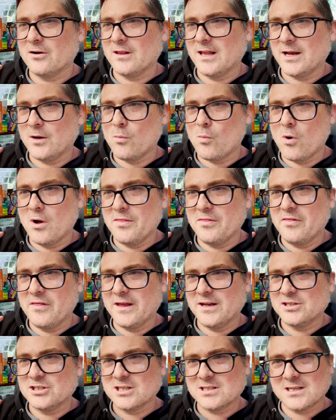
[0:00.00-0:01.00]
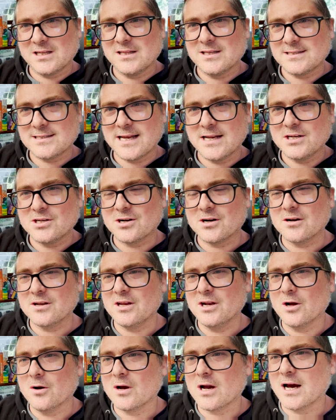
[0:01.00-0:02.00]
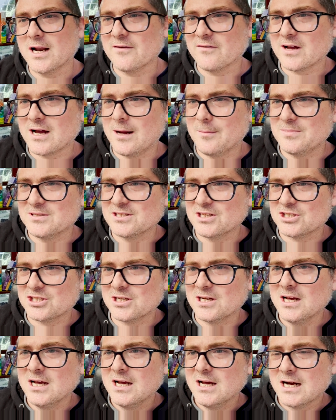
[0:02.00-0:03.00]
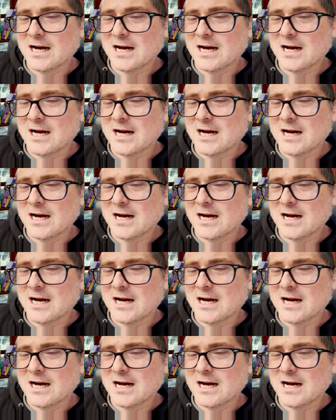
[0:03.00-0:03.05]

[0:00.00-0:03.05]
or like one thing just in the center, kind of composition.